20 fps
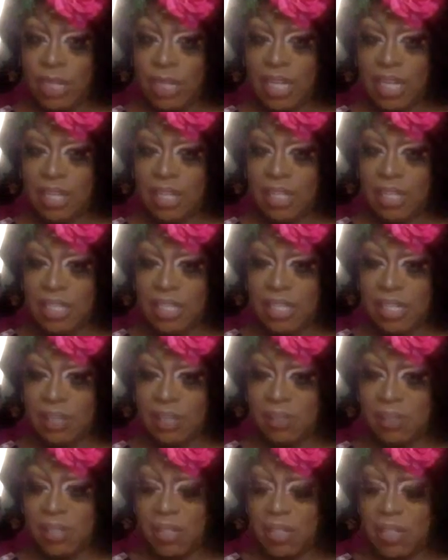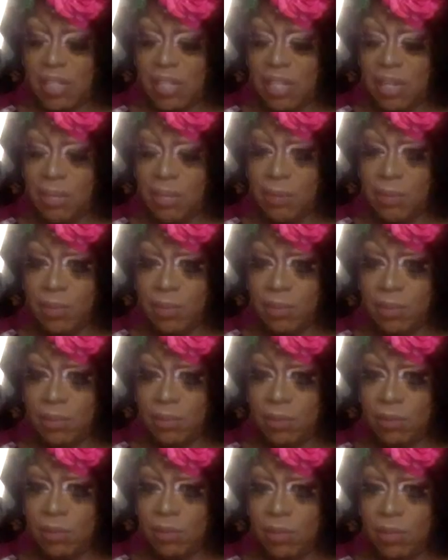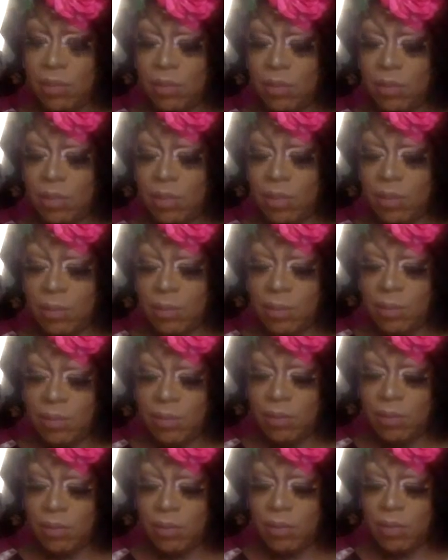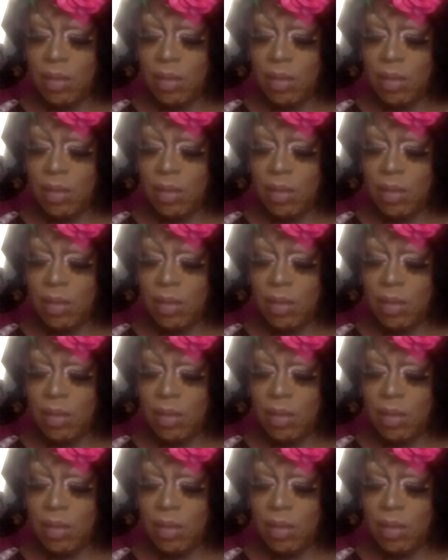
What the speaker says: I think that's how you say it. Heos? Heos?